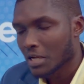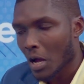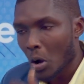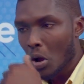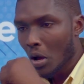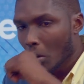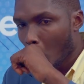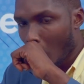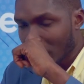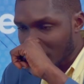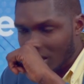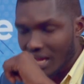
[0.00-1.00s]
Now,
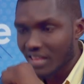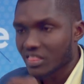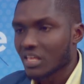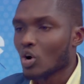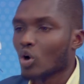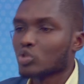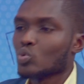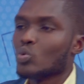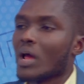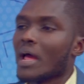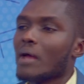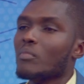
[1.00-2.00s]
one thing I think got
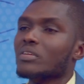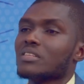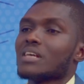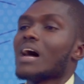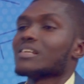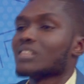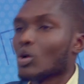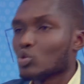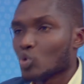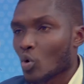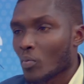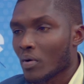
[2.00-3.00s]
Unai Emery's Arsenal
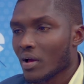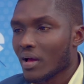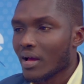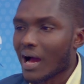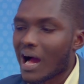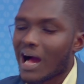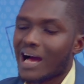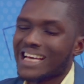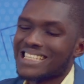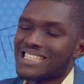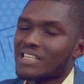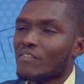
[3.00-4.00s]
job are
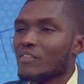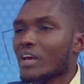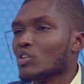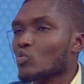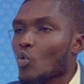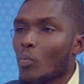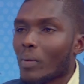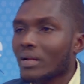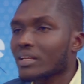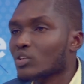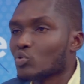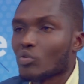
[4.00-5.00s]
his Sevilla Europa
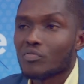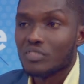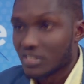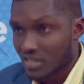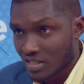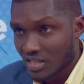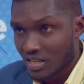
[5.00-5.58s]
League trophies.